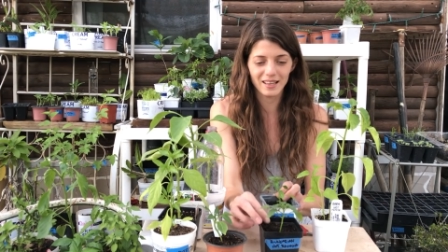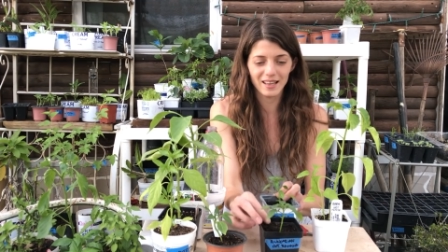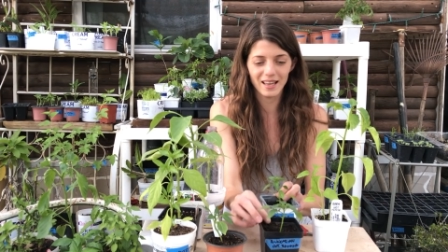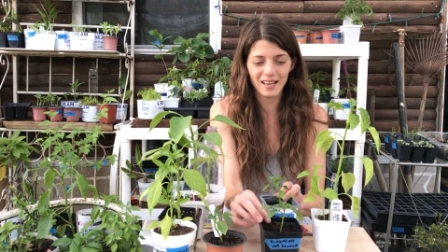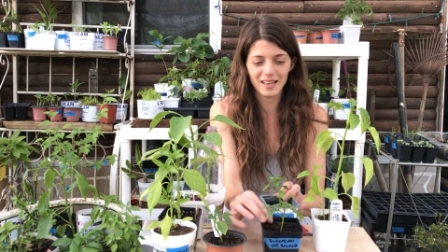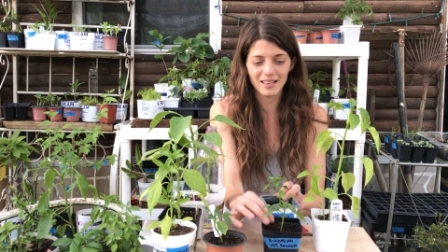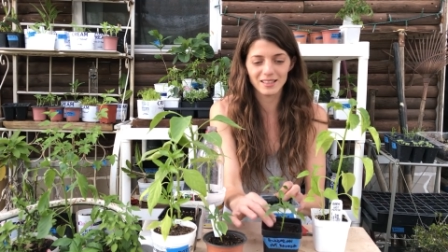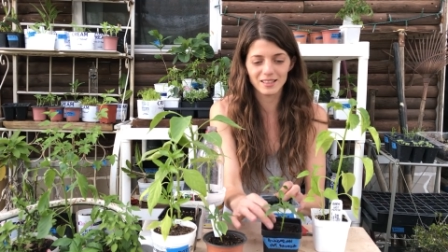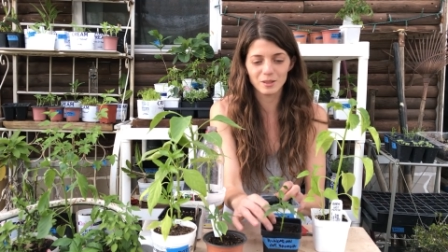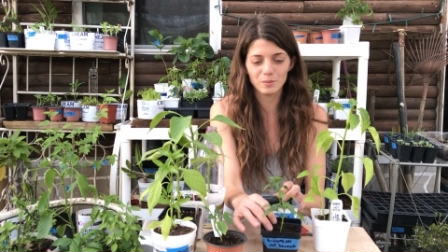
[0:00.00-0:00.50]

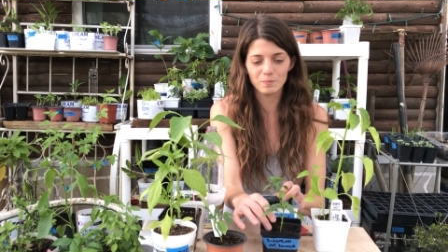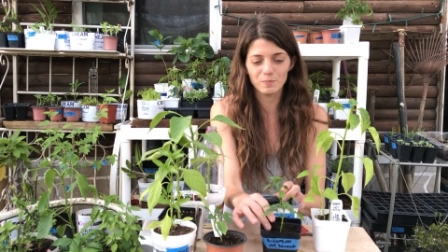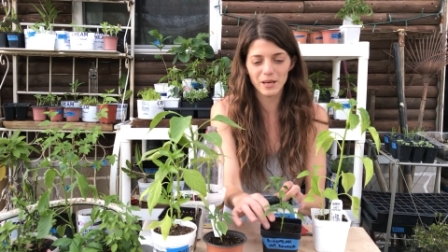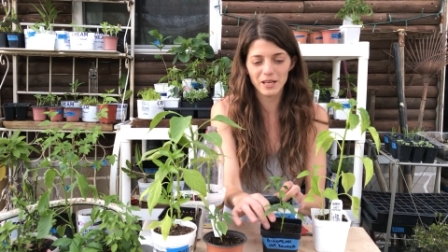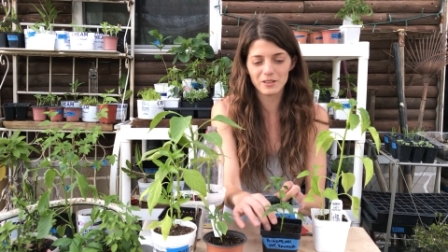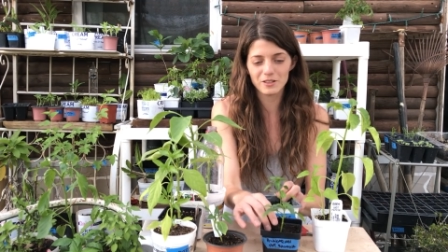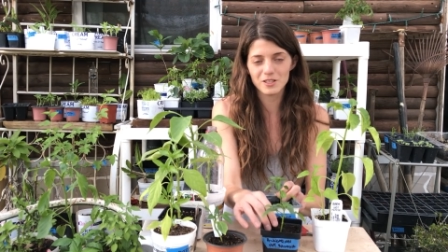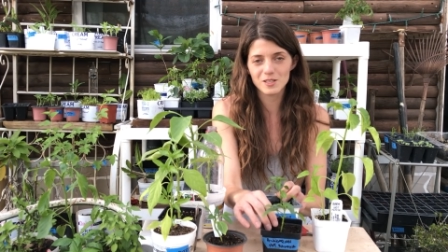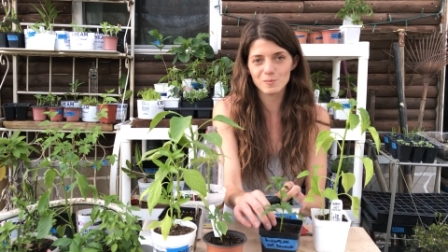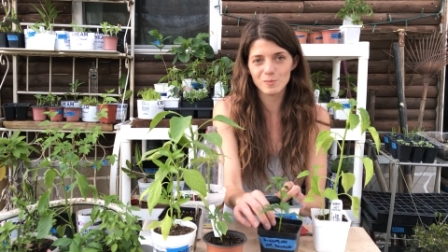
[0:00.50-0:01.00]
And the
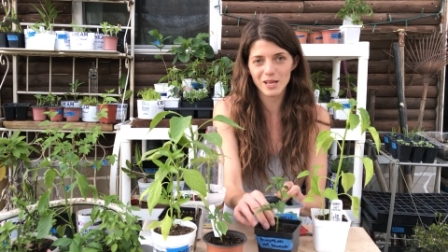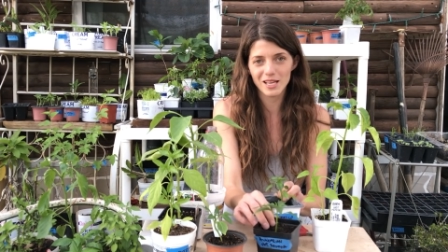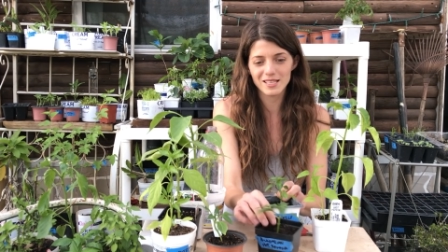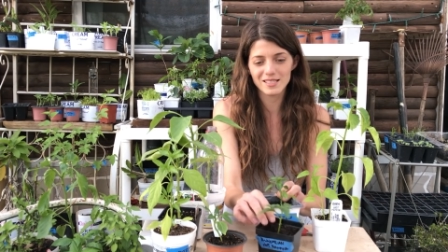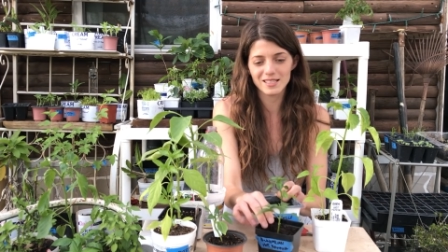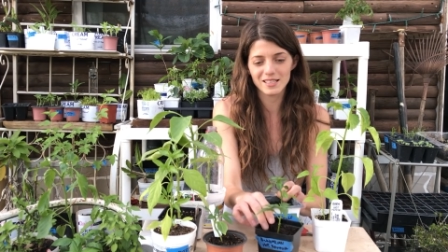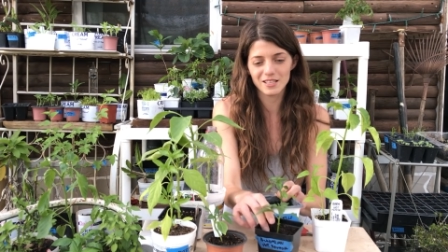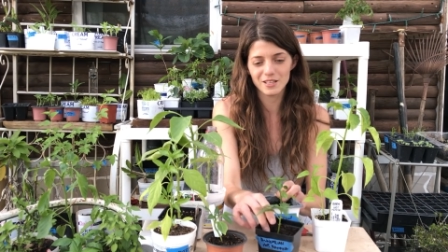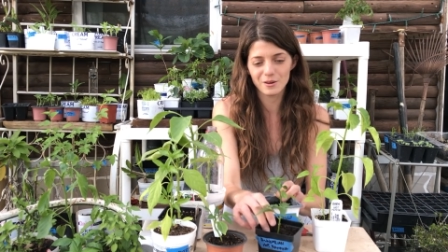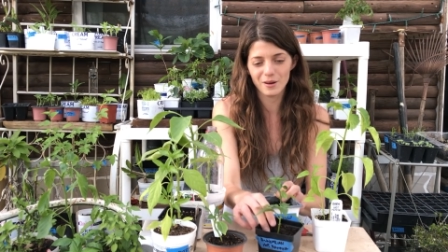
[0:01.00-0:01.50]
better
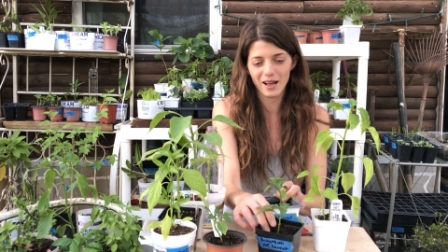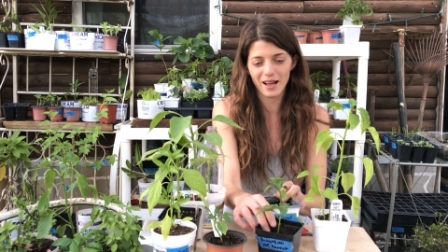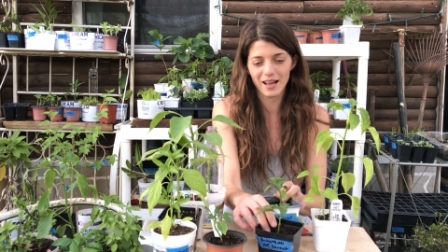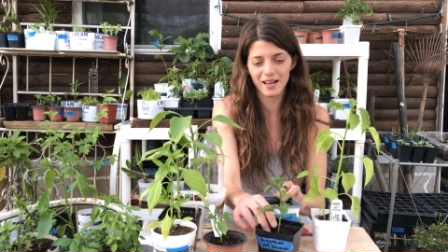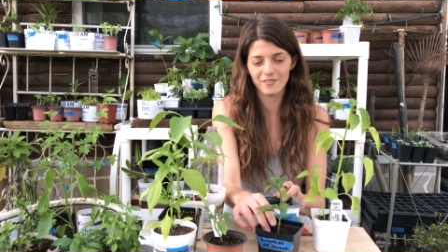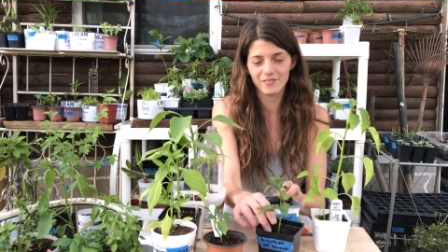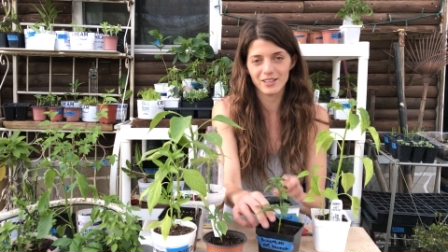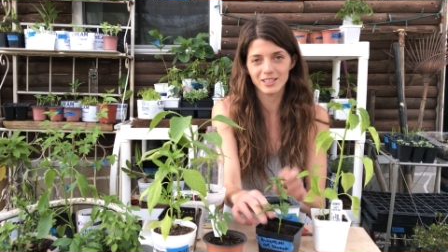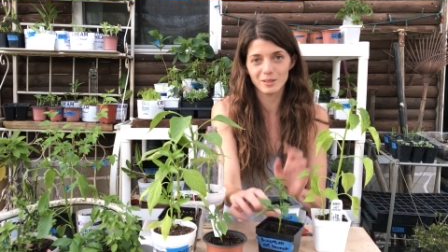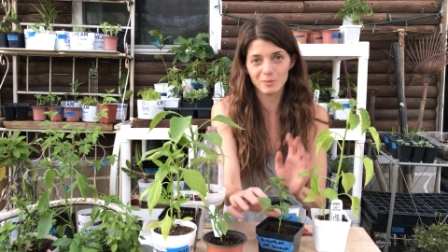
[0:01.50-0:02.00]
spacing you
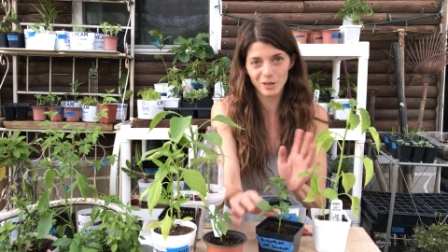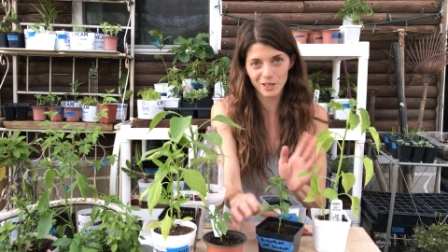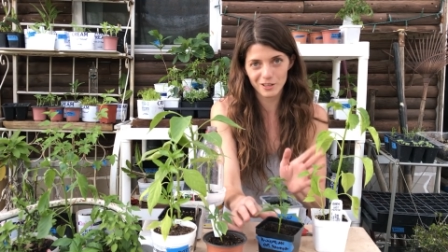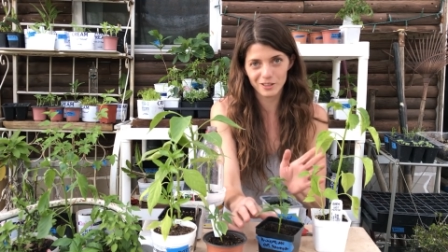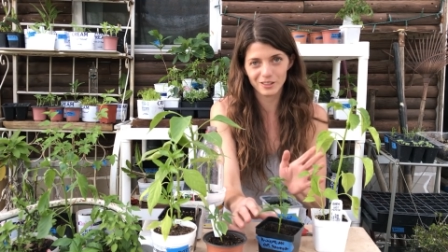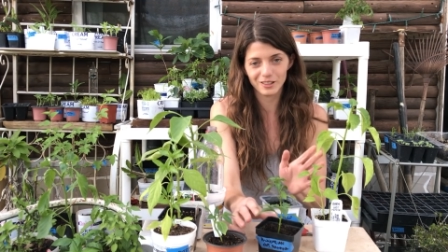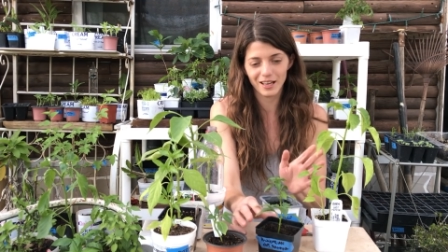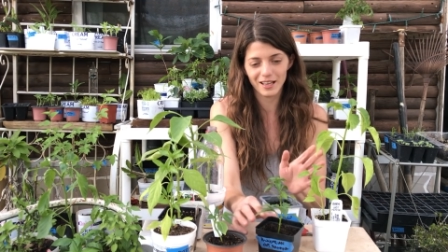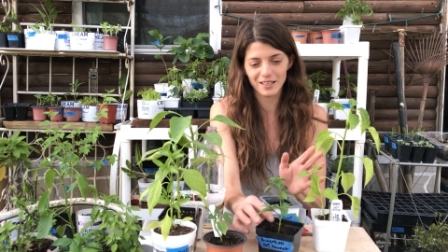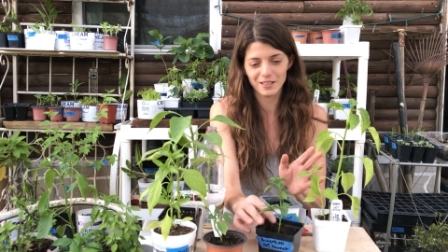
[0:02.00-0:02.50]
have and the
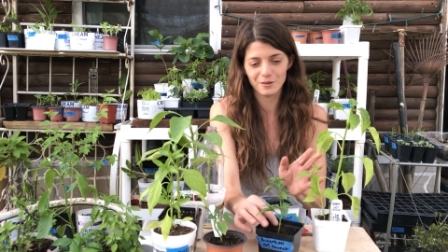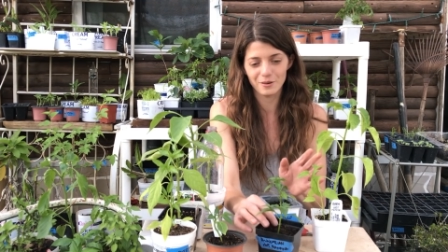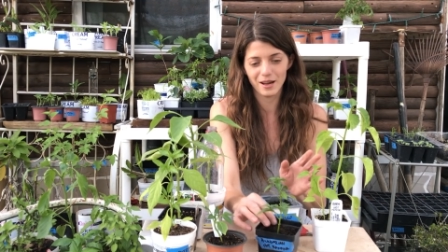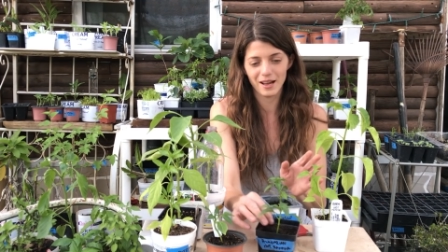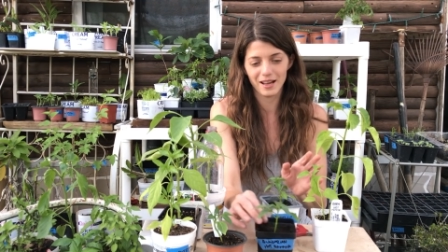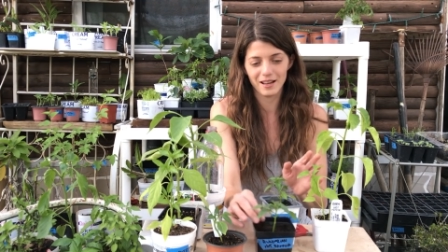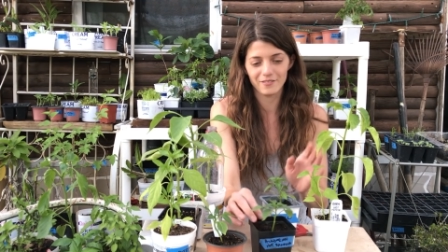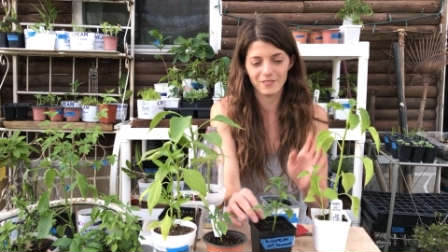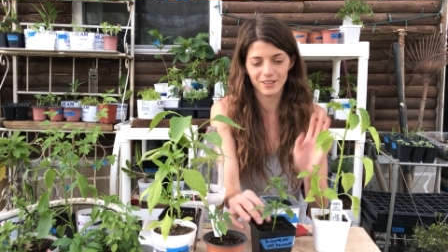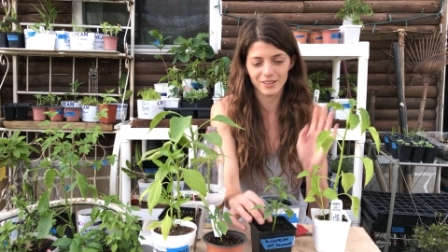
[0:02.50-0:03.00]
better light you
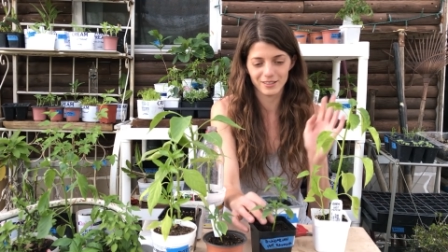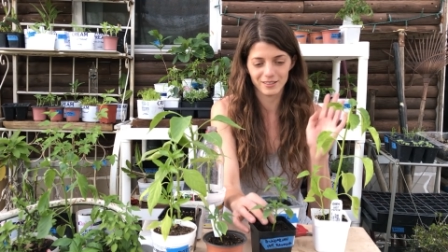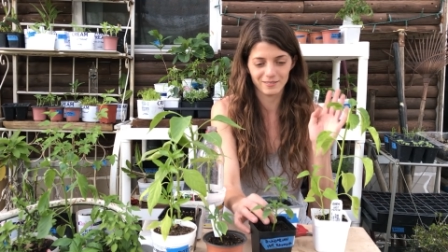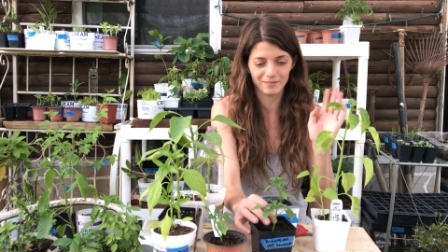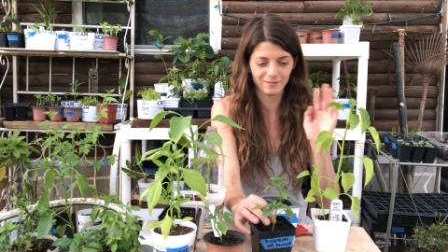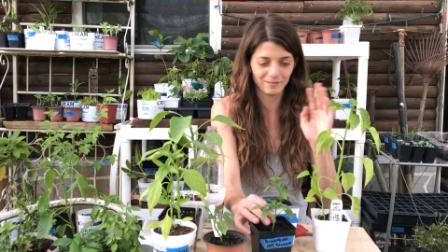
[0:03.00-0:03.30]
have at